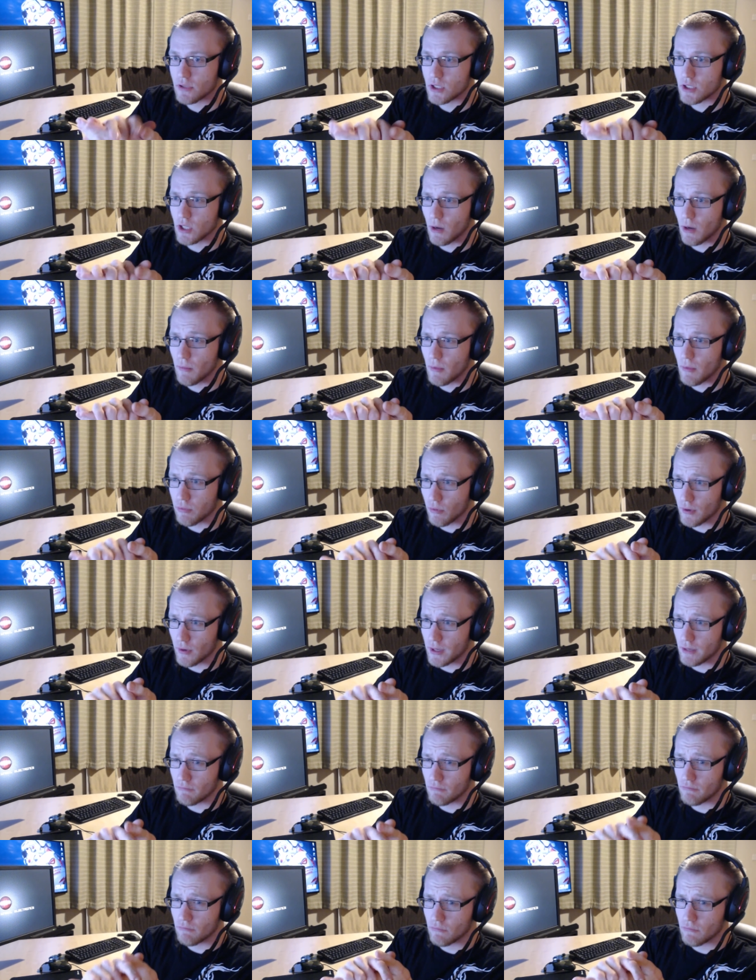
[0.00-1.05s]
some are
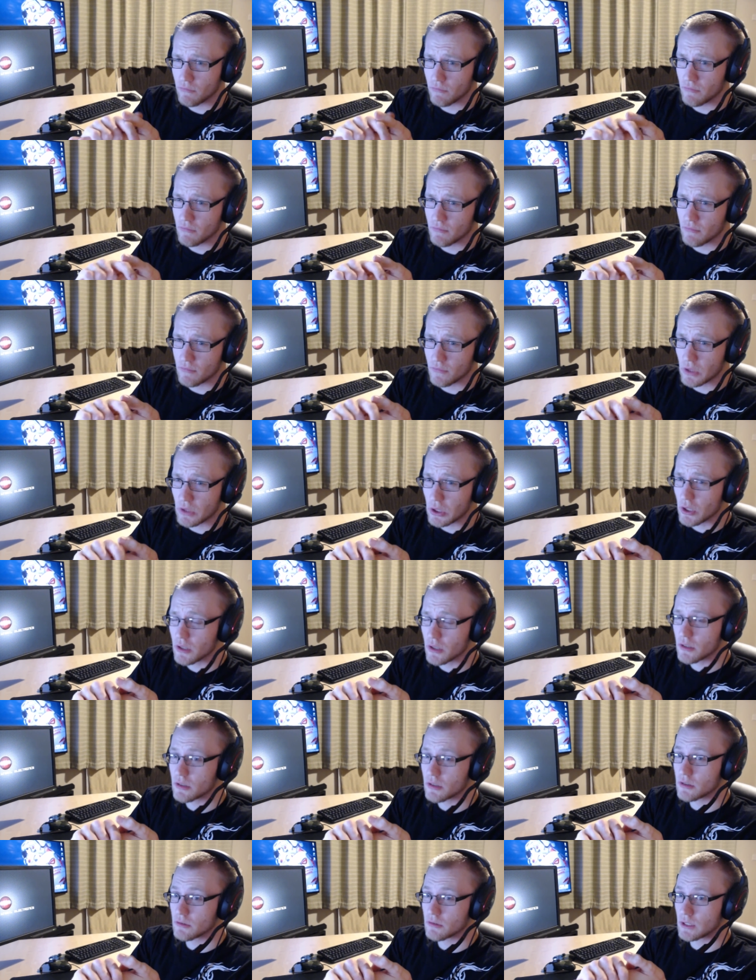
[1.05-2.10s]
pretty
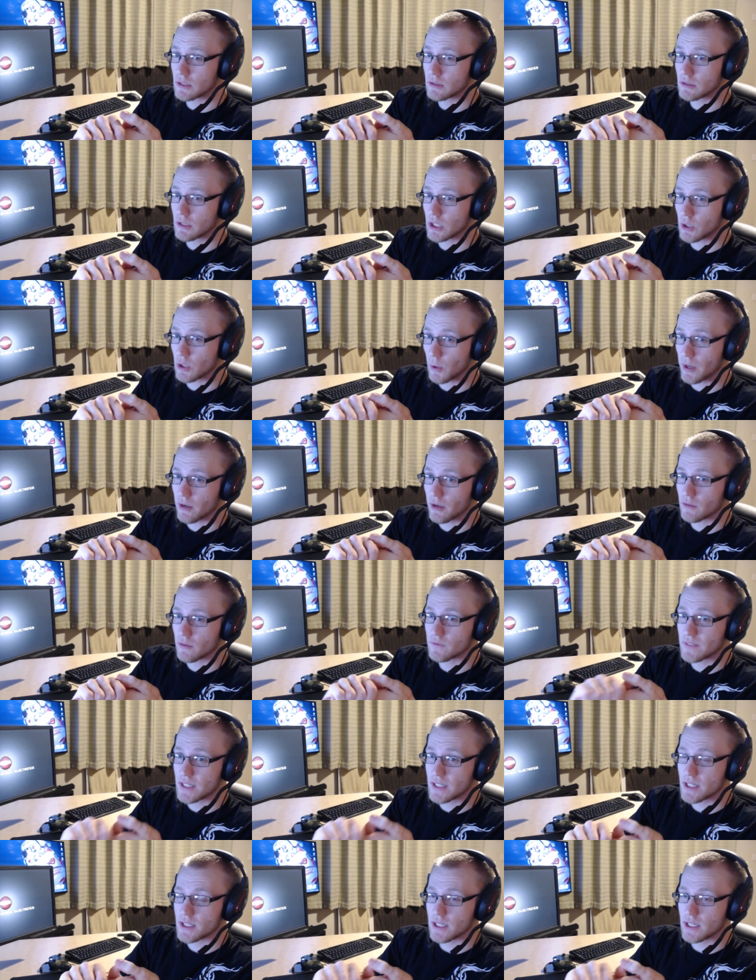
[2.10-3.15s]
good and quite
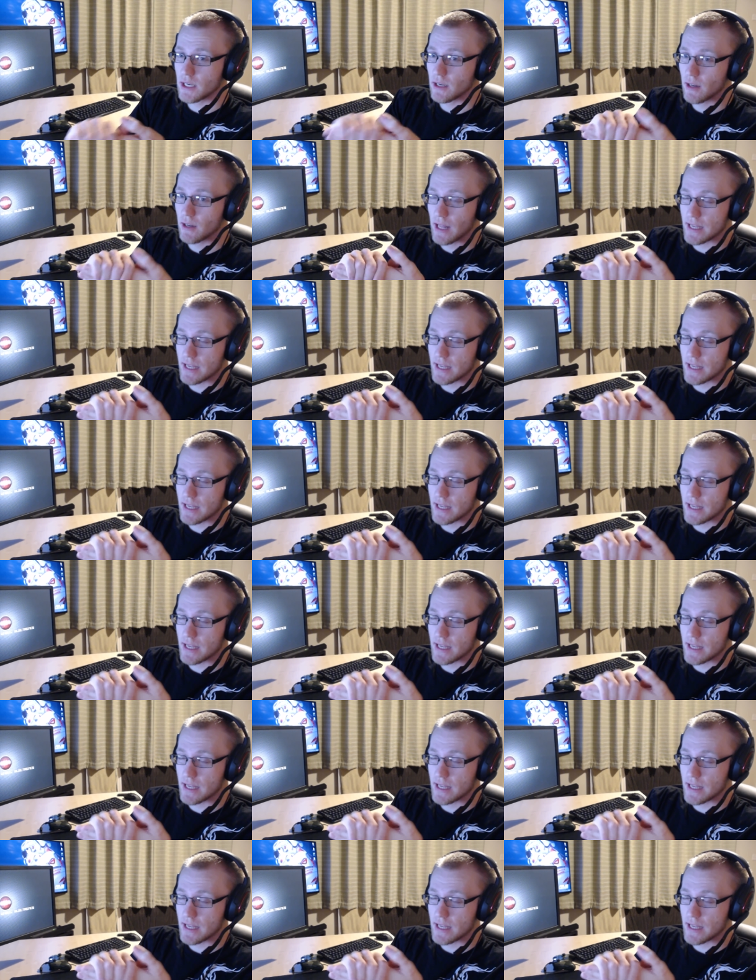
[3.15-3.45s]
convincing.